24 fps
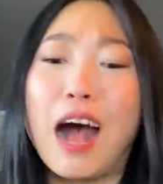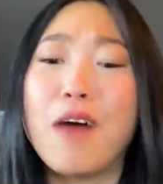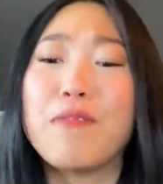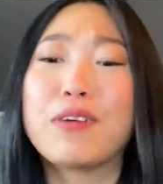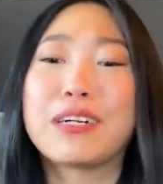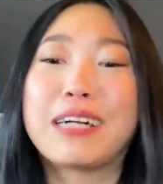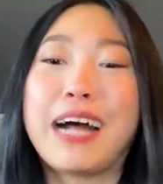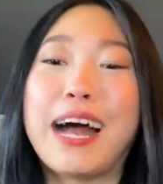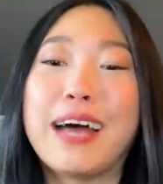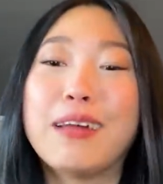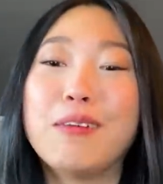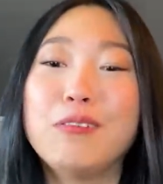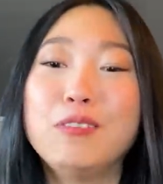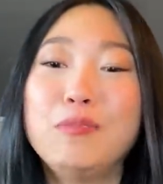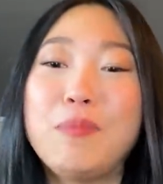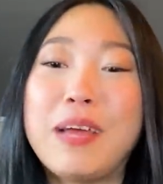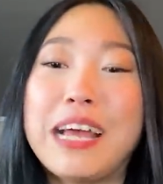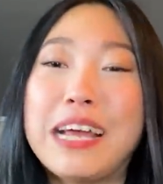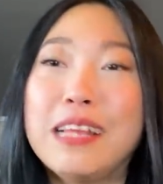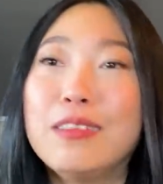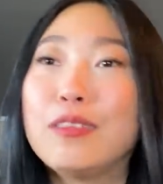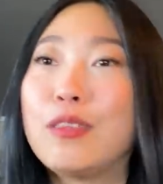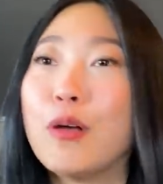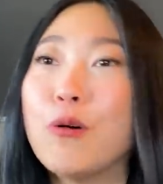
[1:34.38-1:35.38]
avocados,
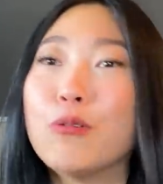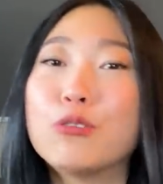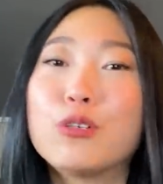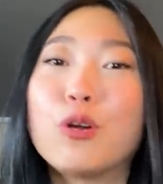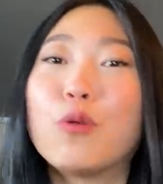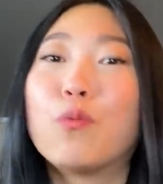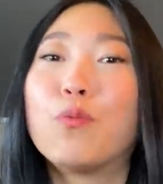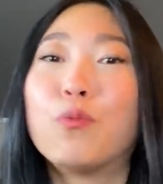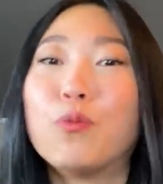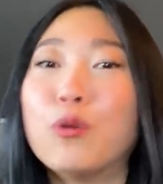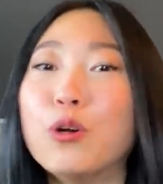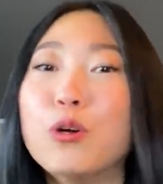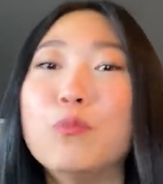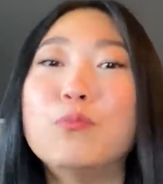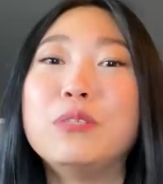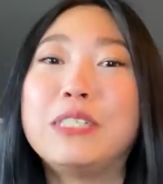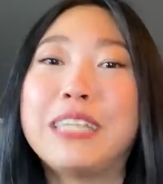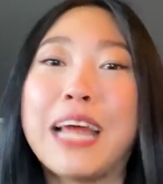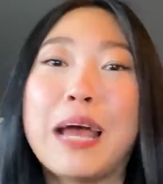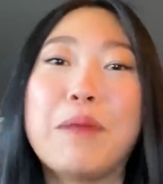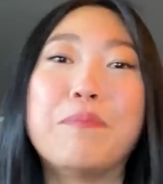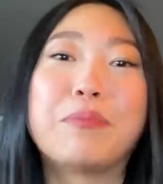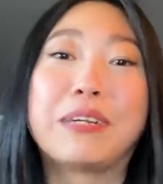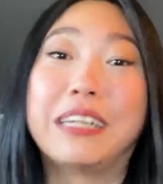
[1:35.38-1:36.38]
man, those are room
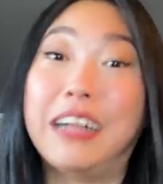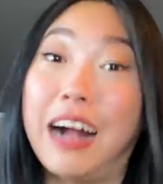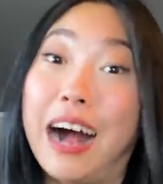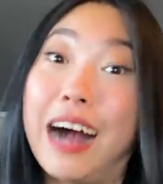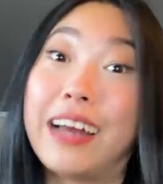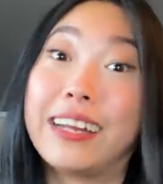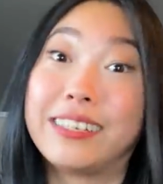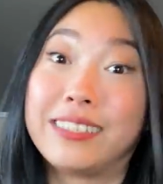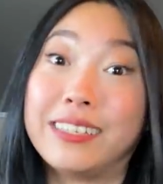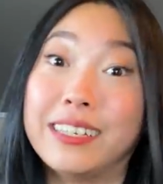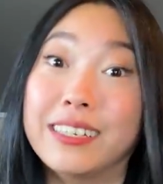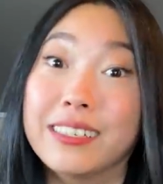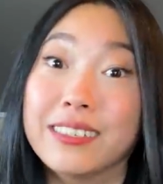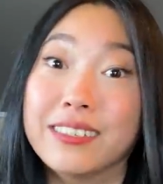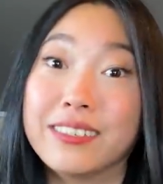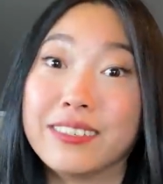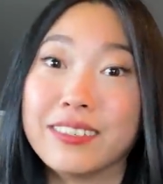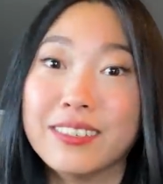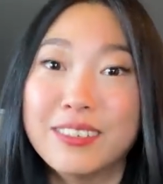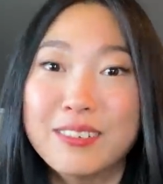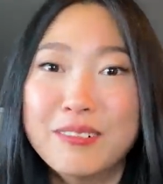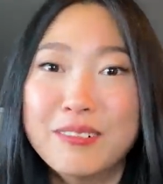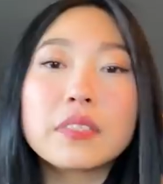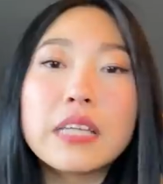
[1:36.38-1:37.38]
temp goddesses.